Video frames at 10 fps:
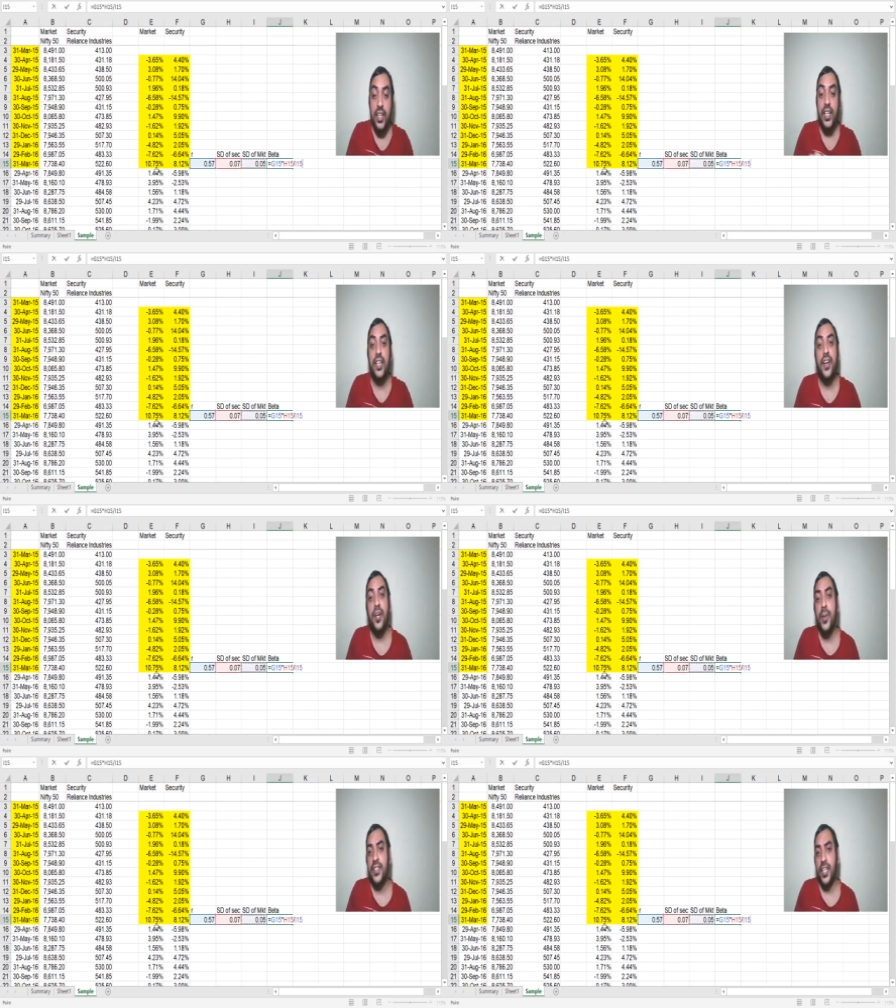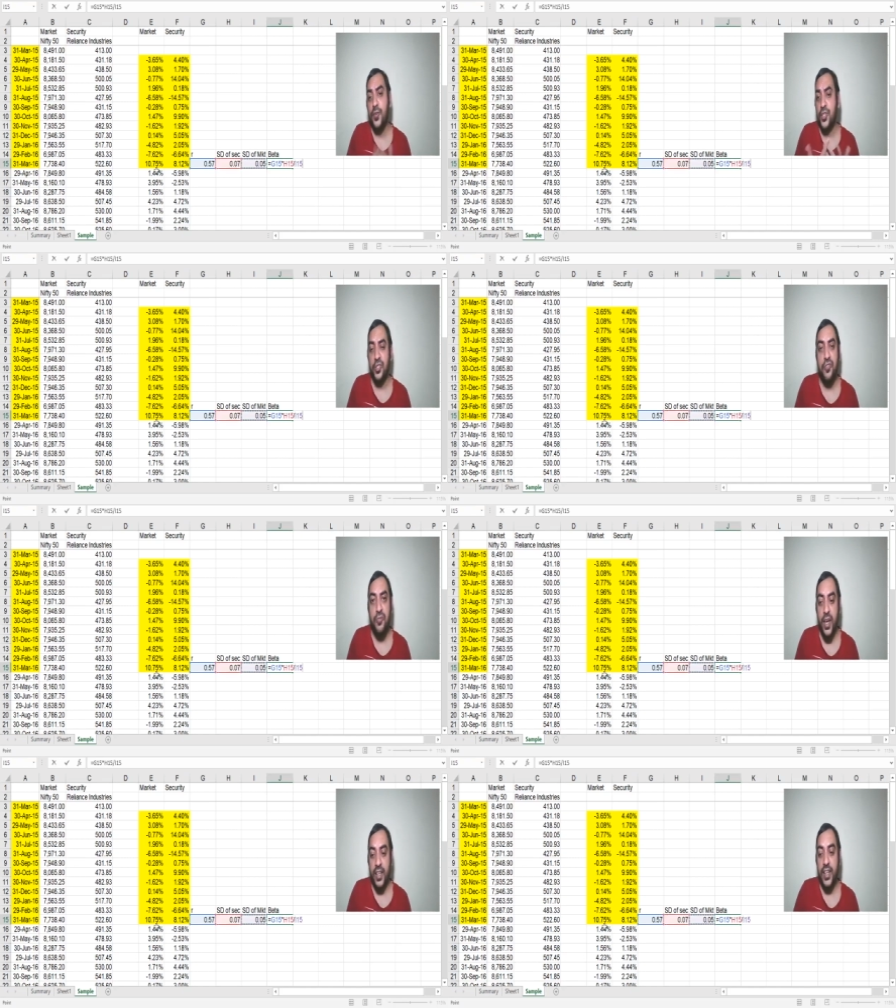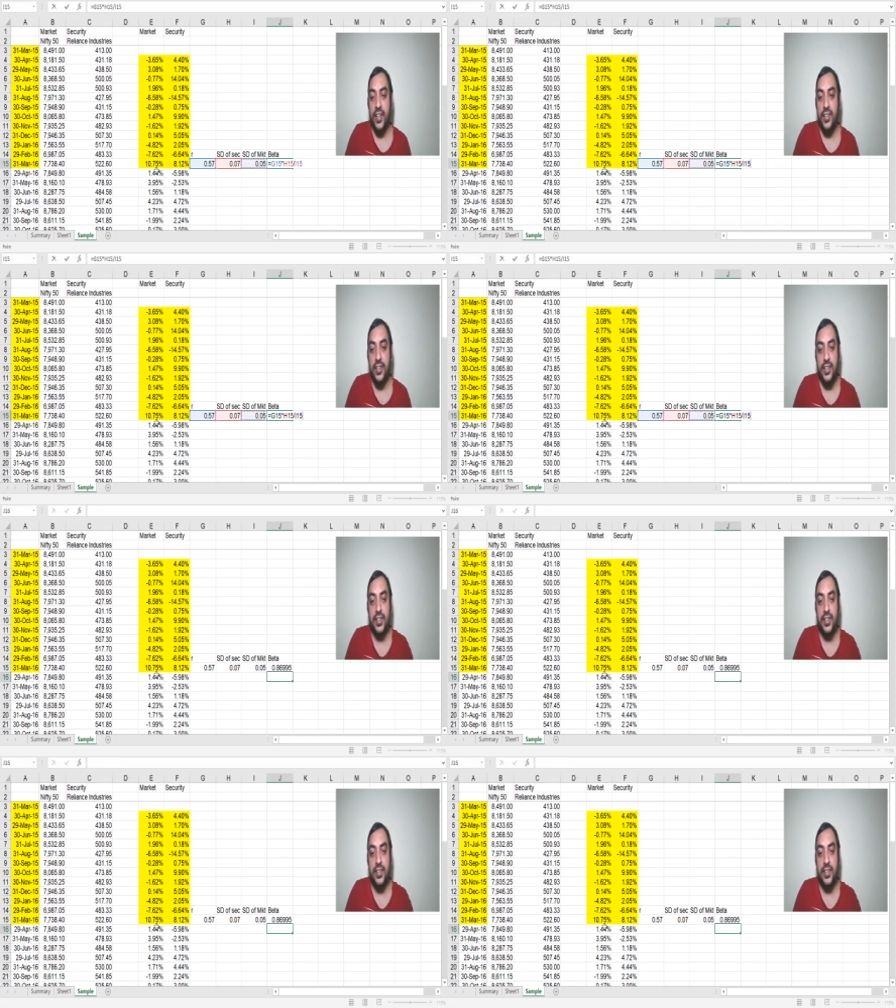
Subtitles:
divided by standard deviation of market.